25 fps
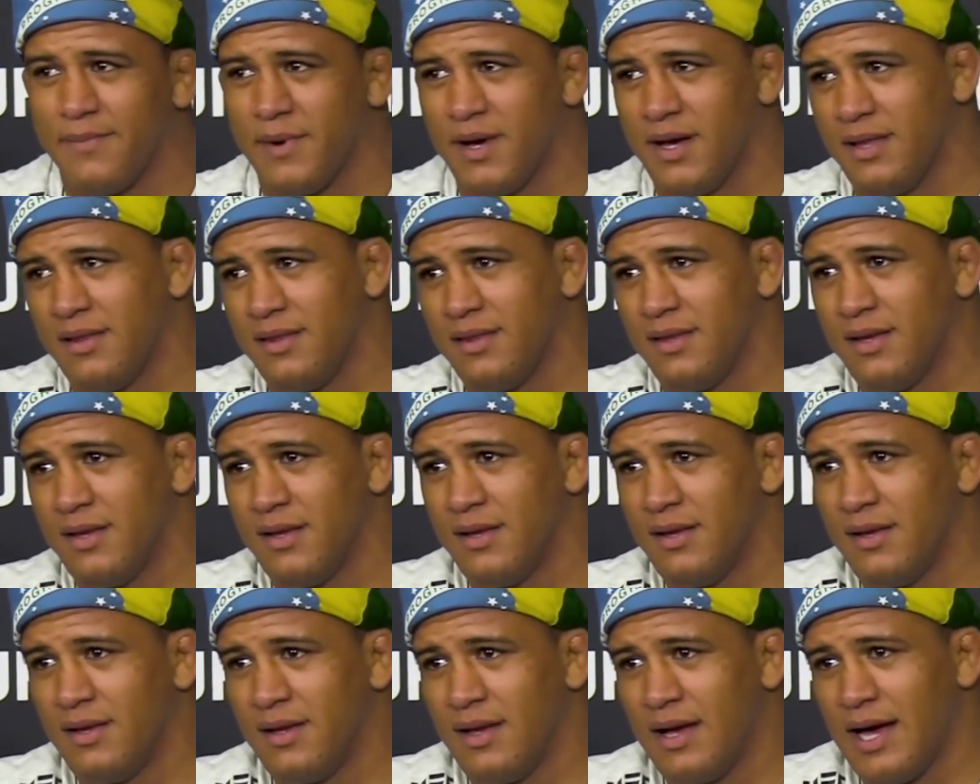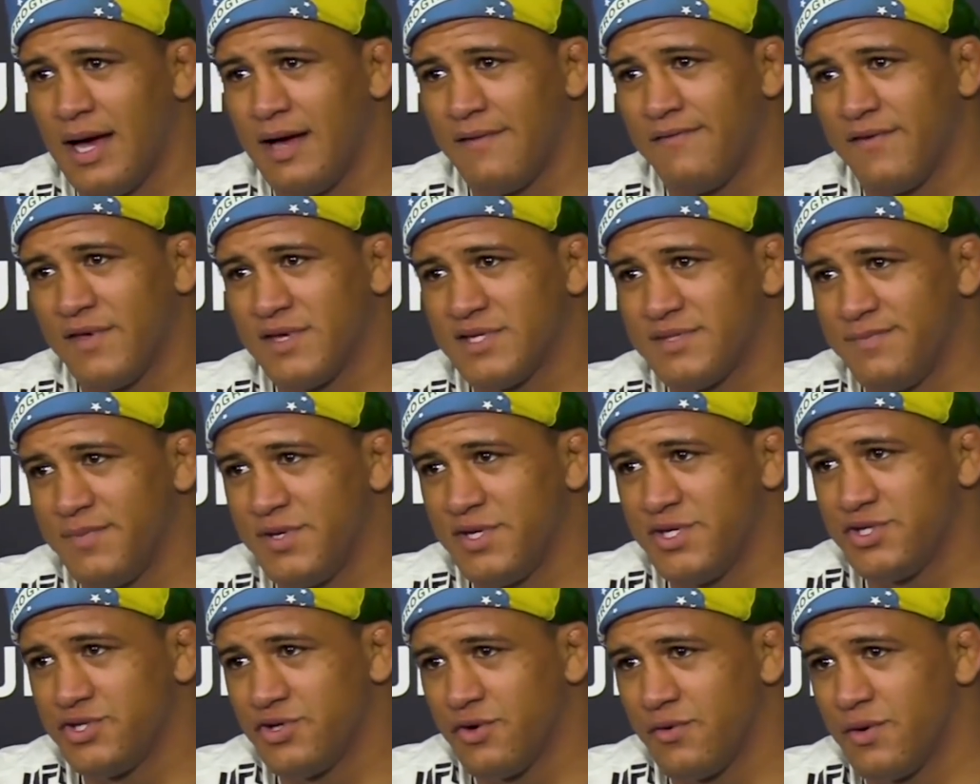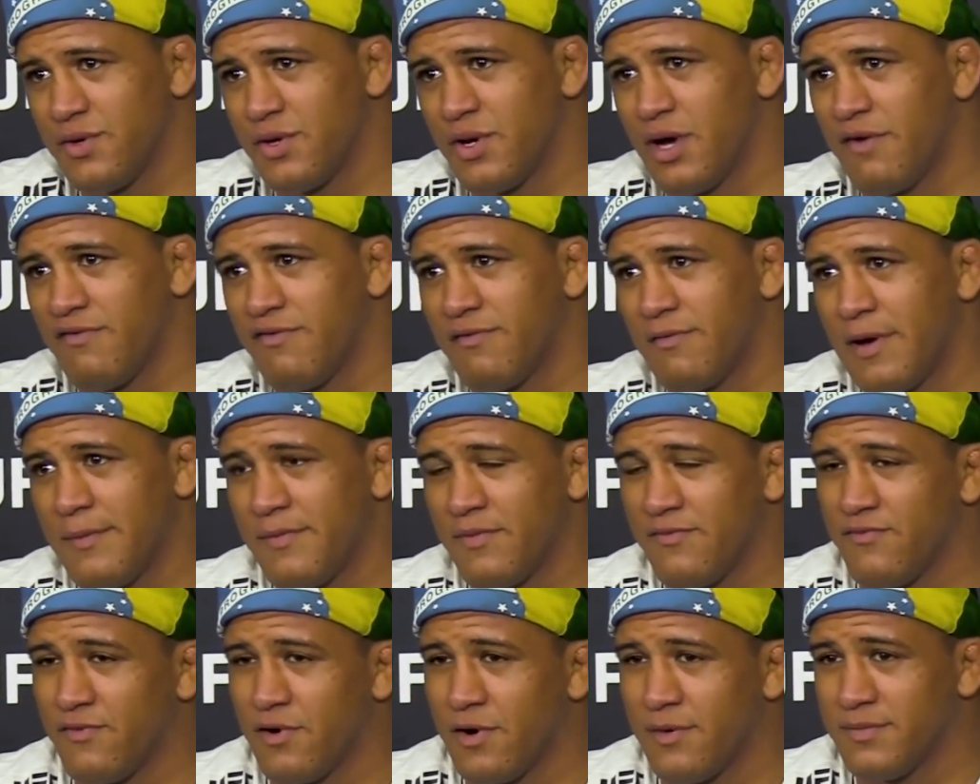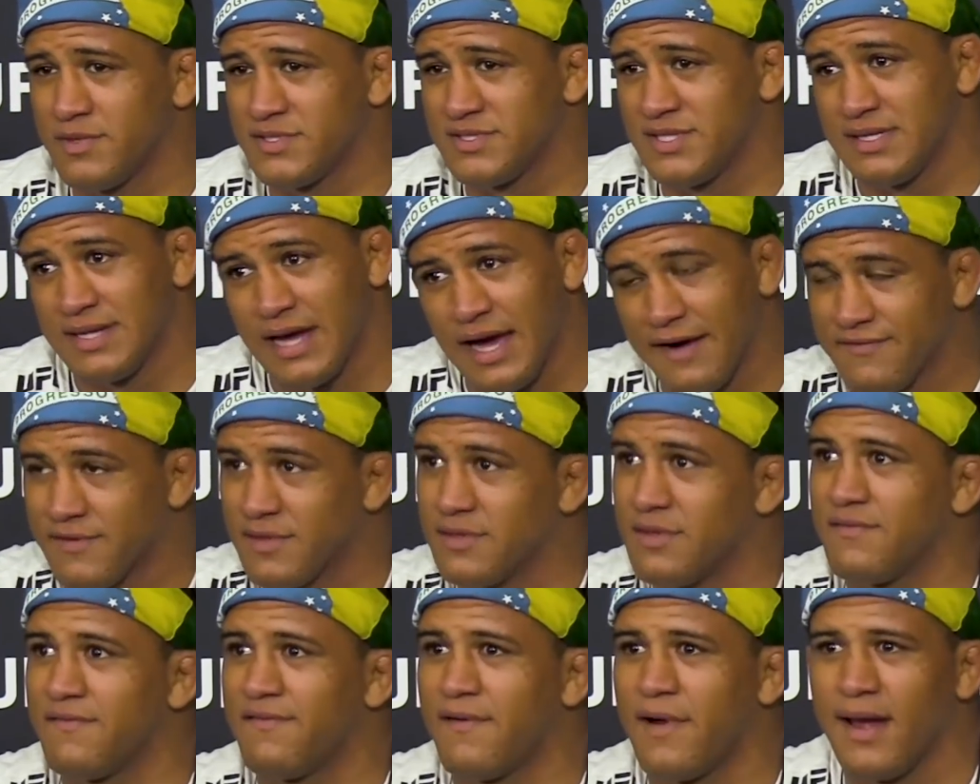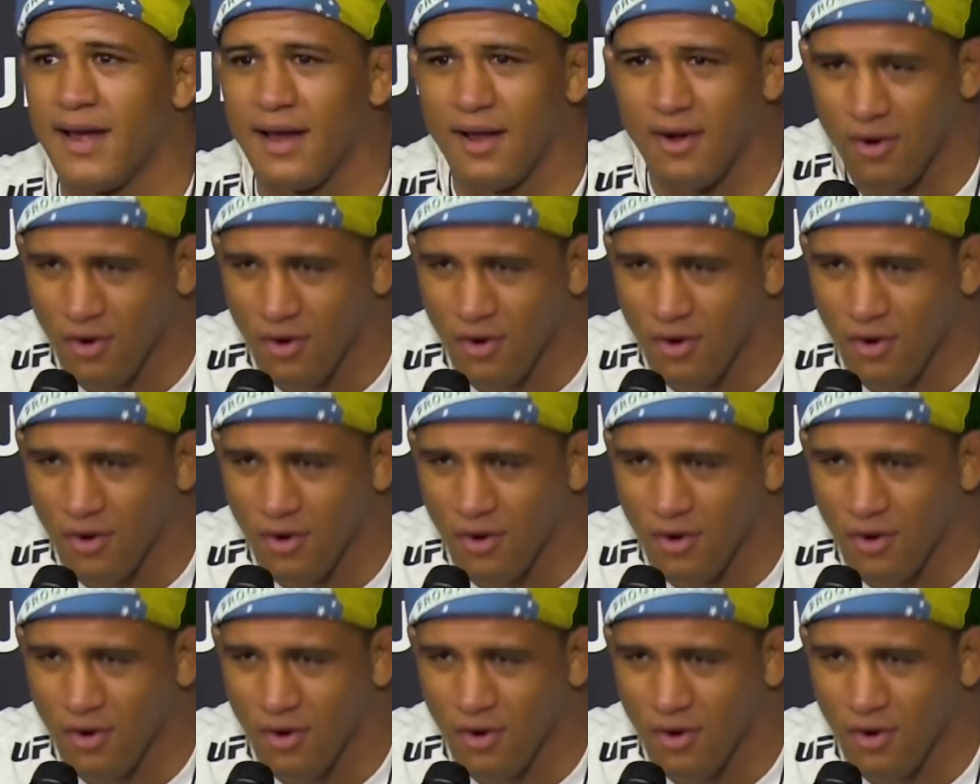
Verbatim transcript: But I think it's been showing off my performance. And after the fight, I